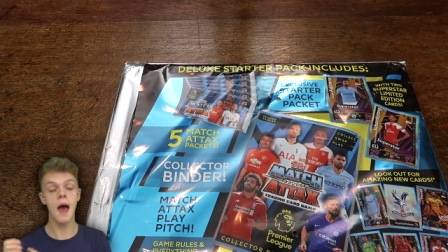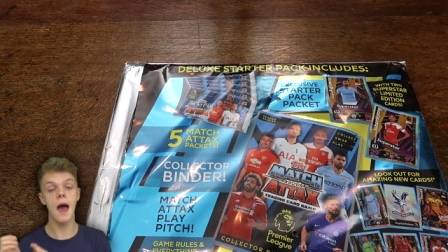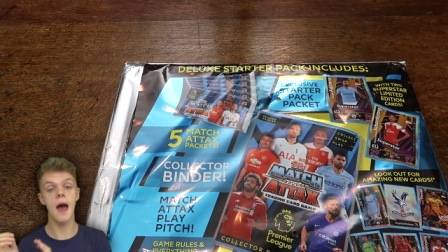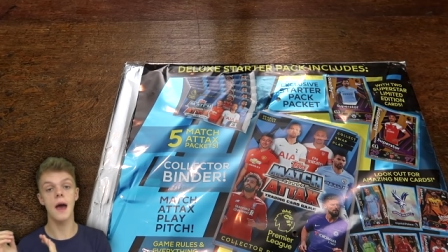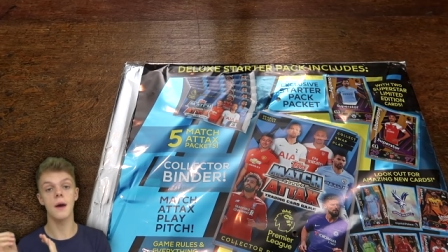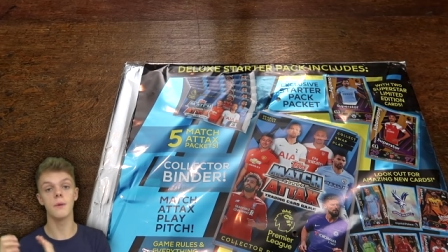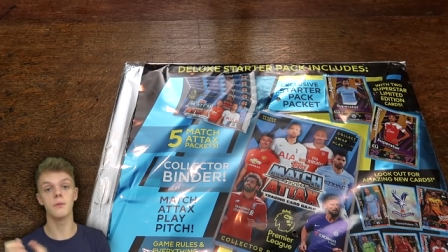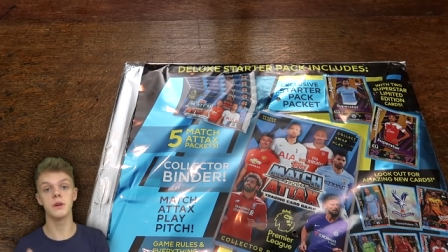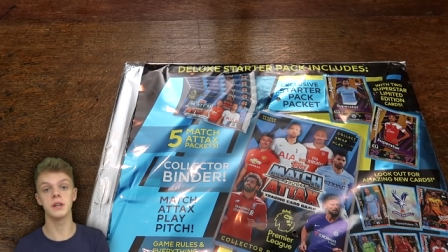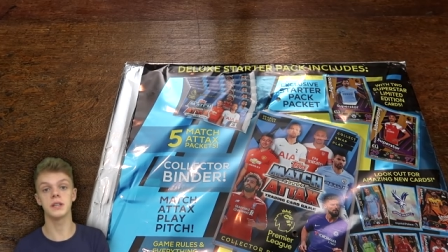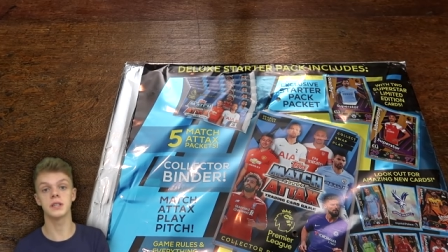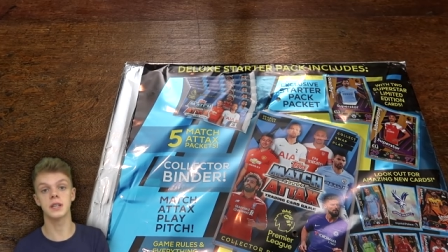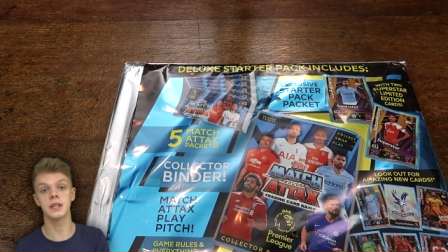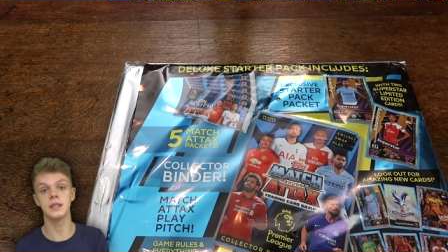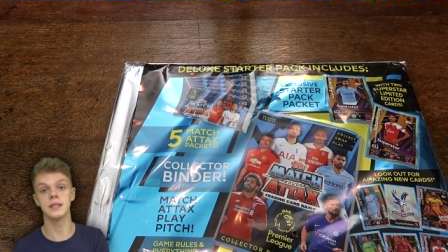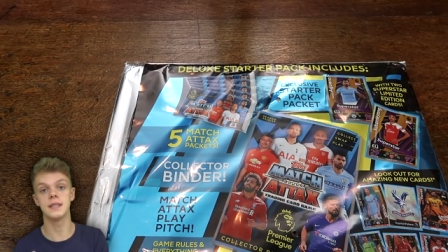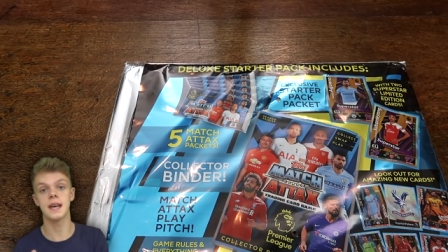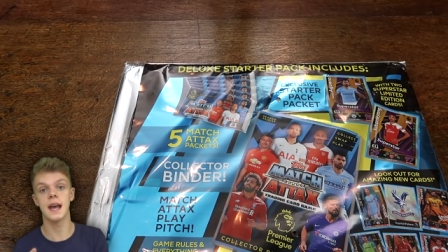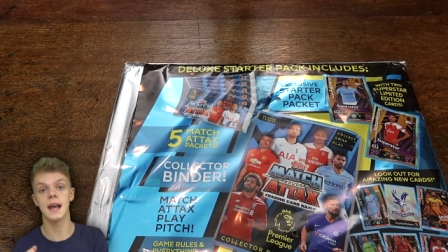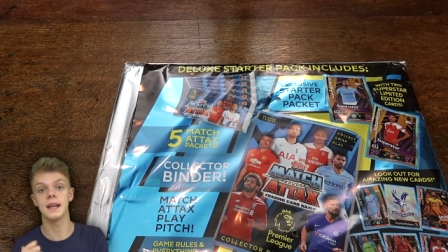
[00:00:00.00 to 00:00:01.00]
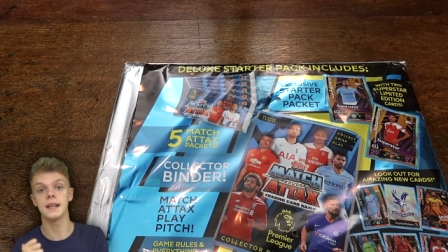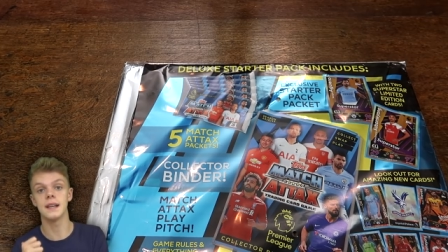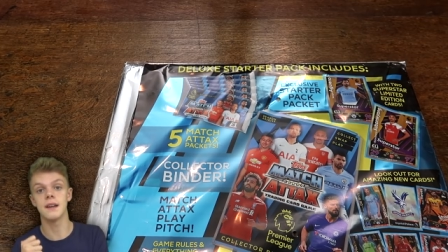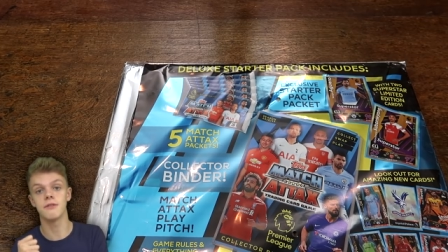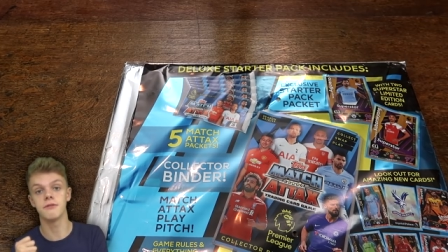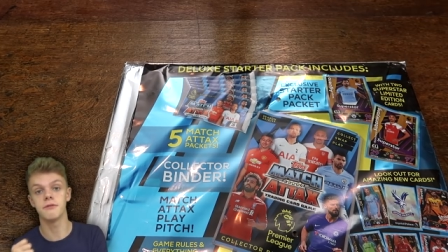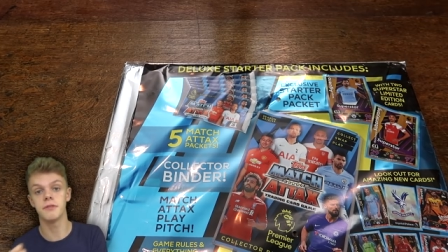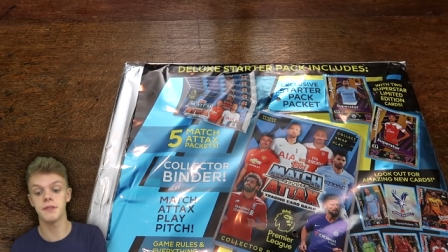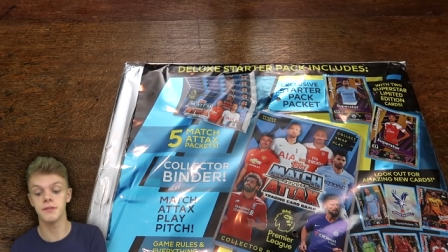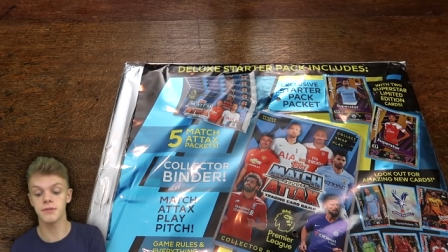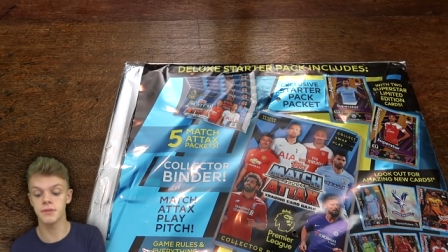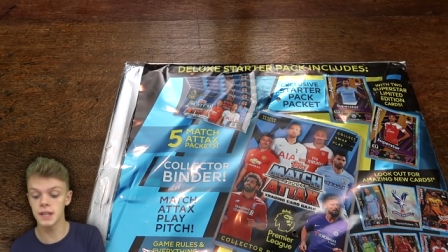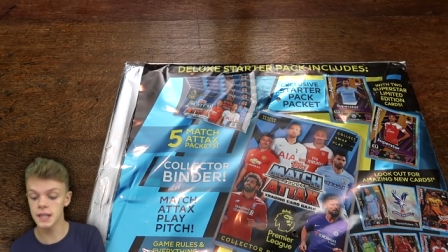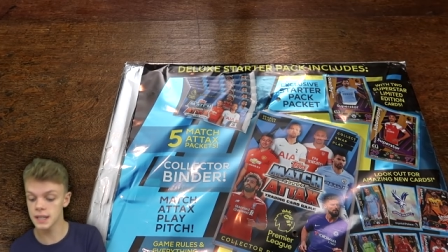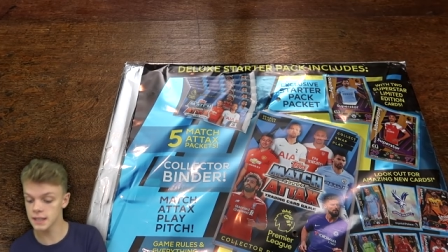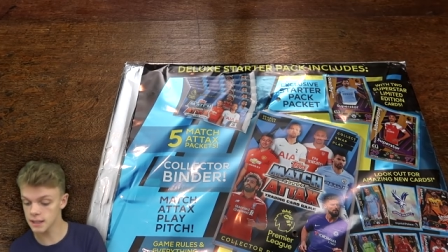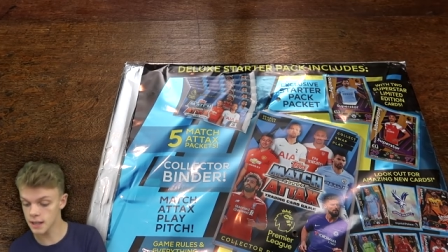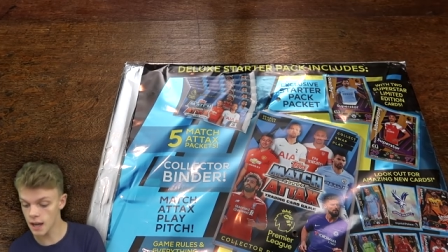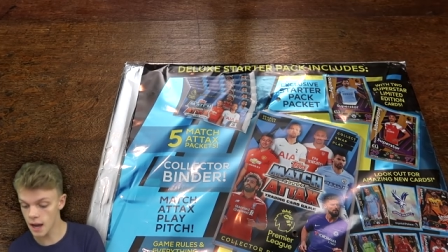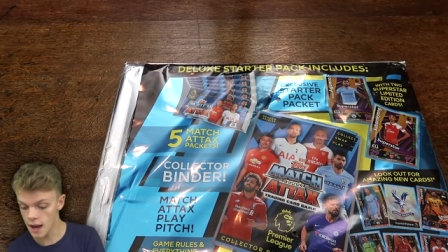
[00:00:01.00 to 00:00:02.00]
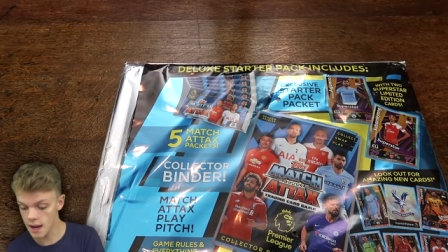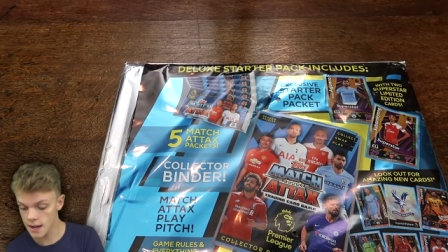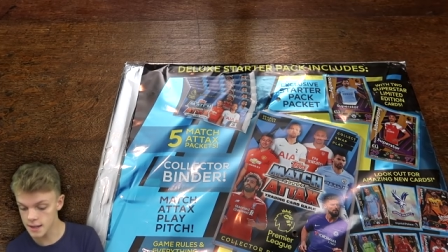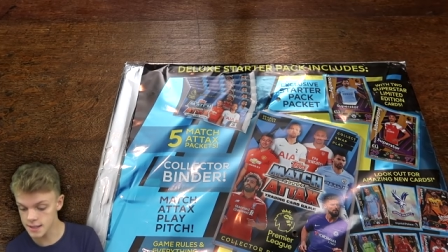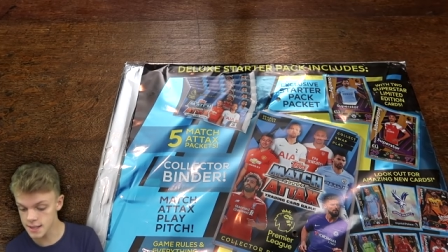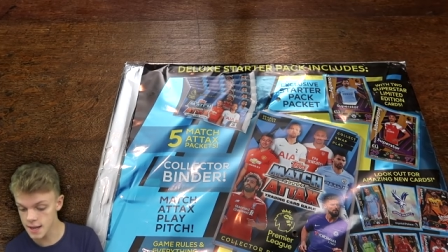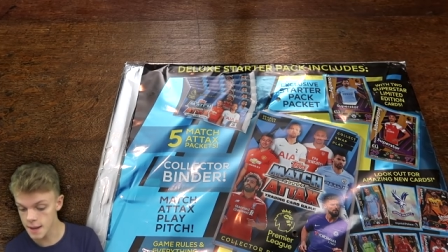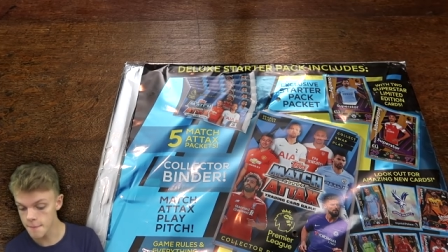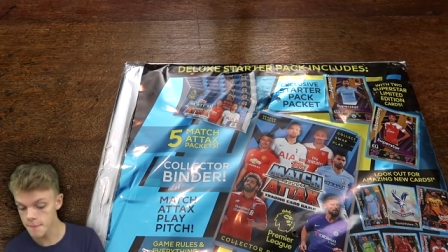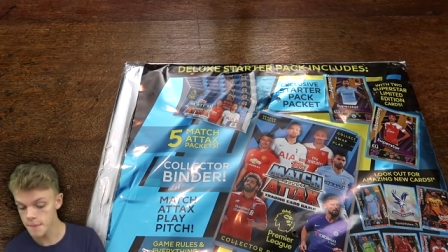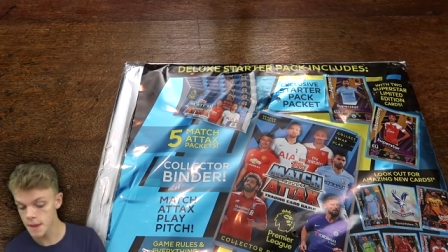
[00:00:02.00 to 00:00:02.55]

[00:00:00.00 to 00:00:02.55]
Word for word: uh, which contain 15 cards.